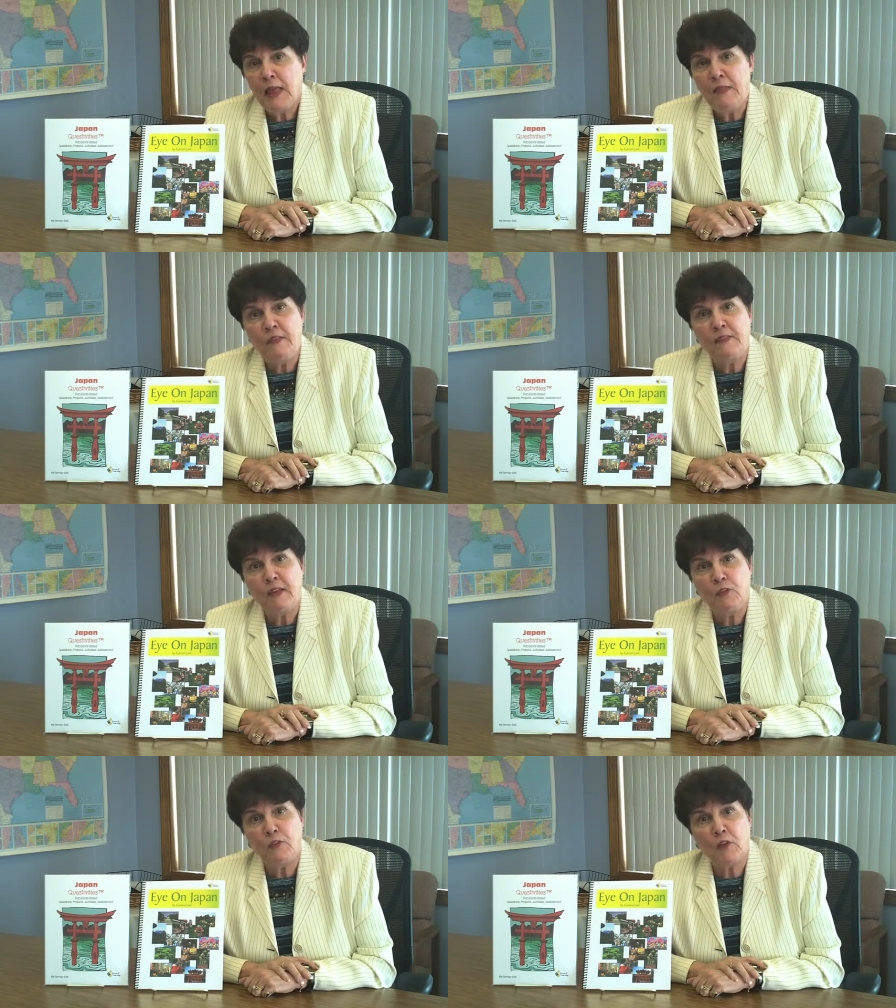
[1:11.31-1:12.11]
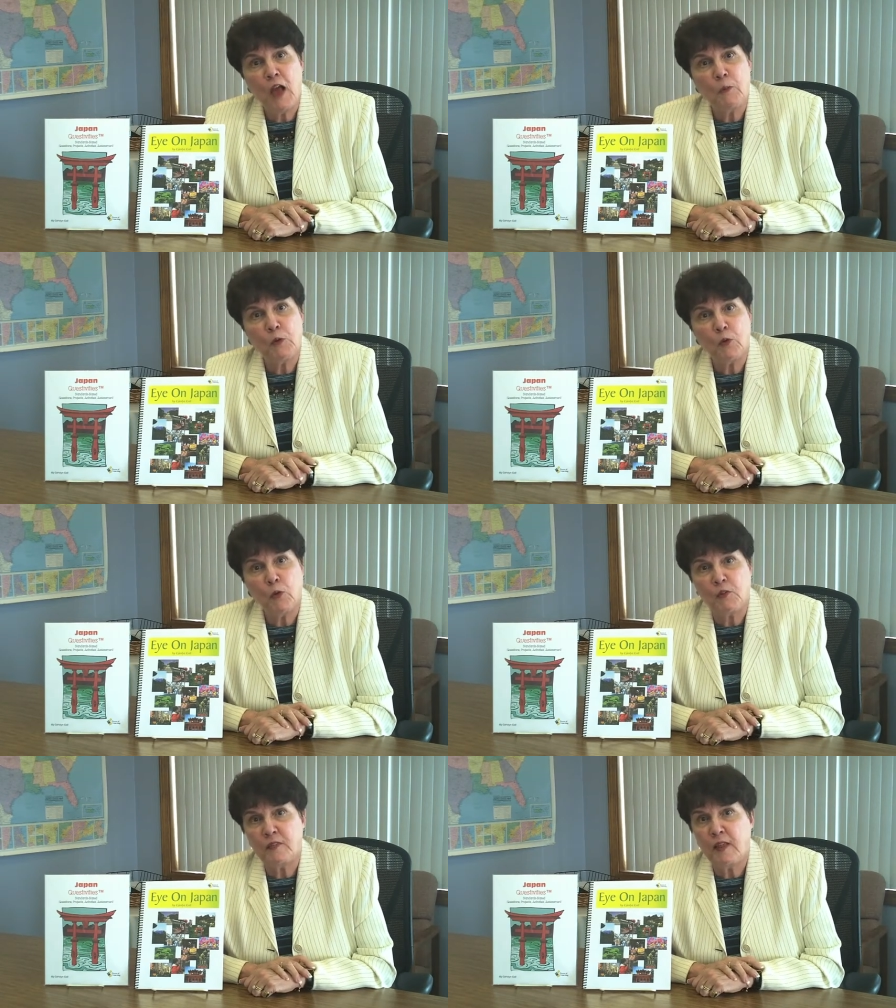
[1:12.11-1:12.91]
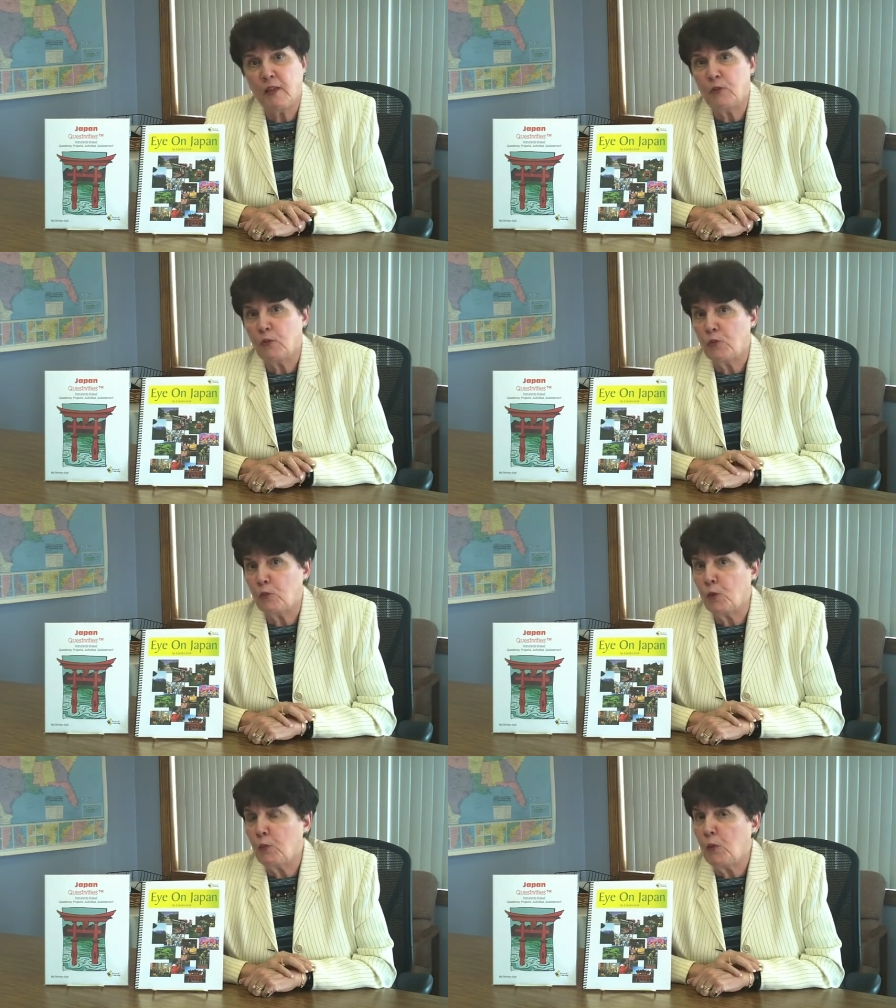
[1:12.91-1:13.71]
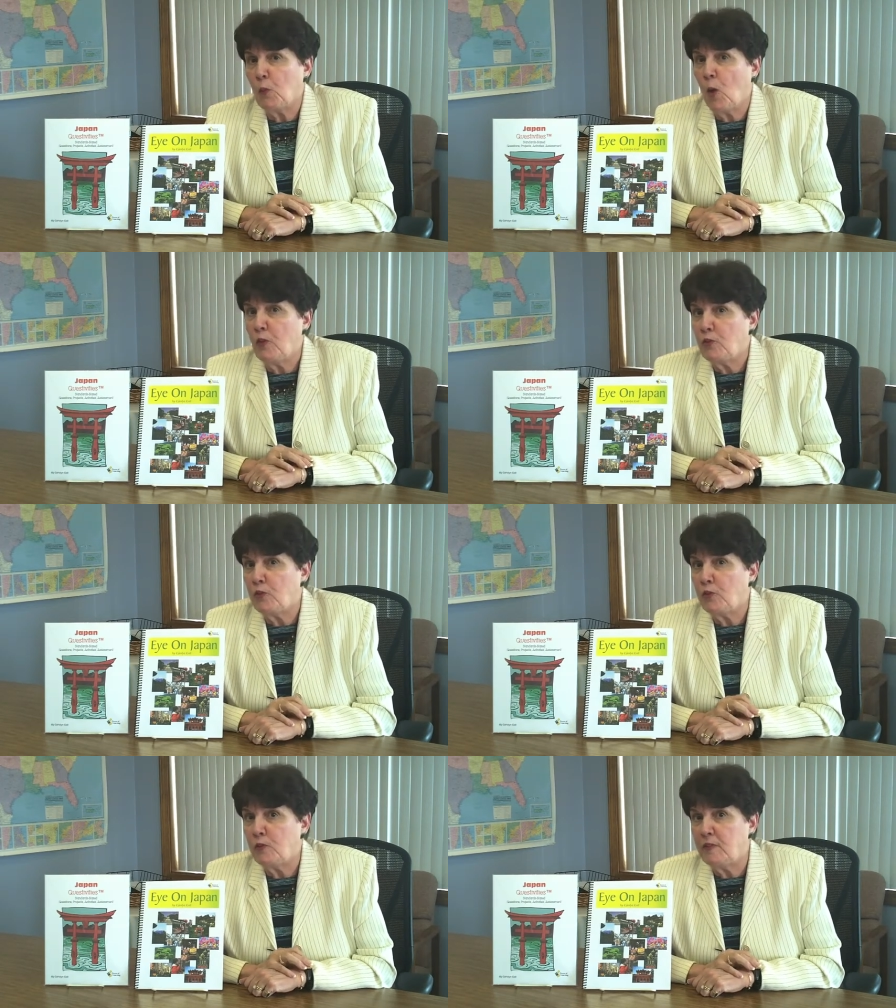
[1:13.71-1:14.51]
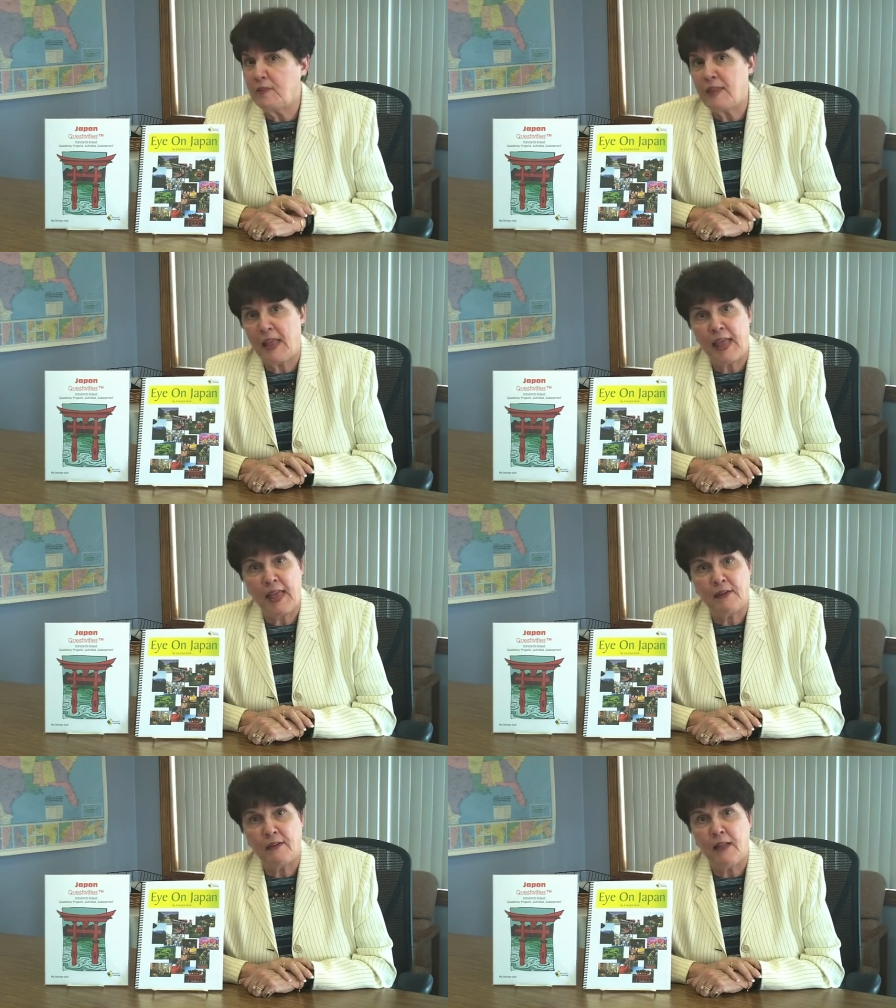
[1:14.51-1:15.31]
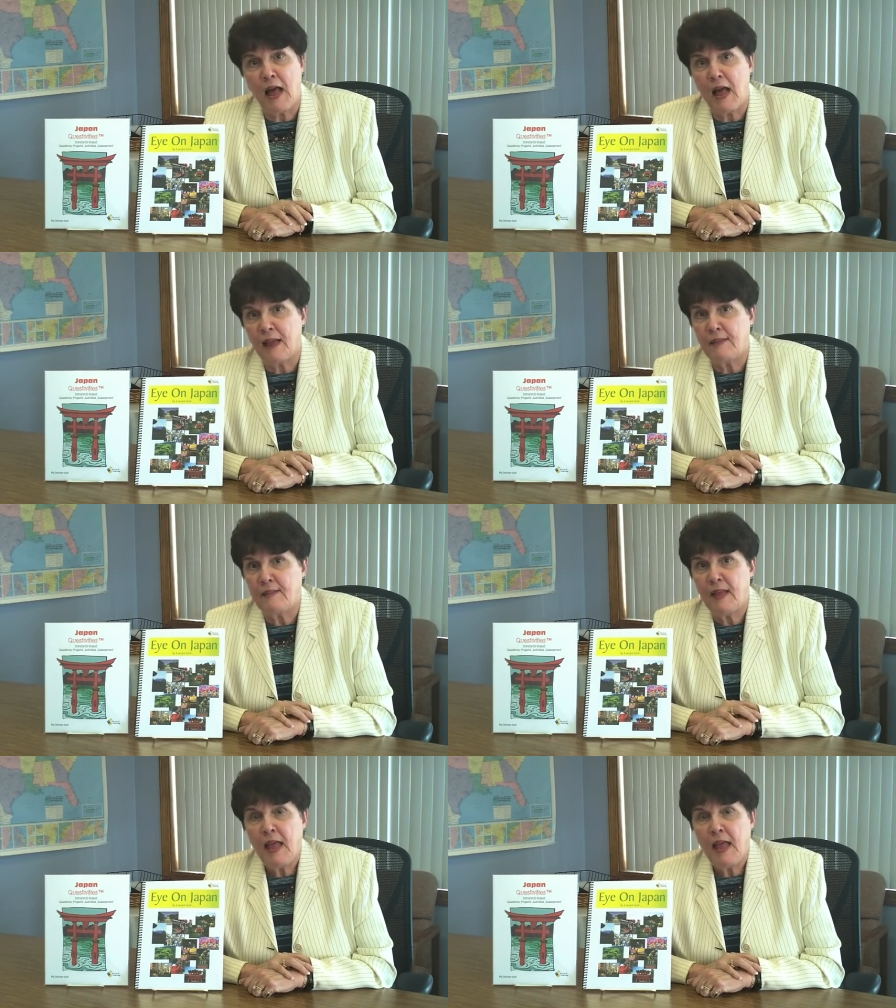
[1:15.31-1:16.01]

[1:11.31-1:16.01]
In this age of Common Core standards, where we want students to analyze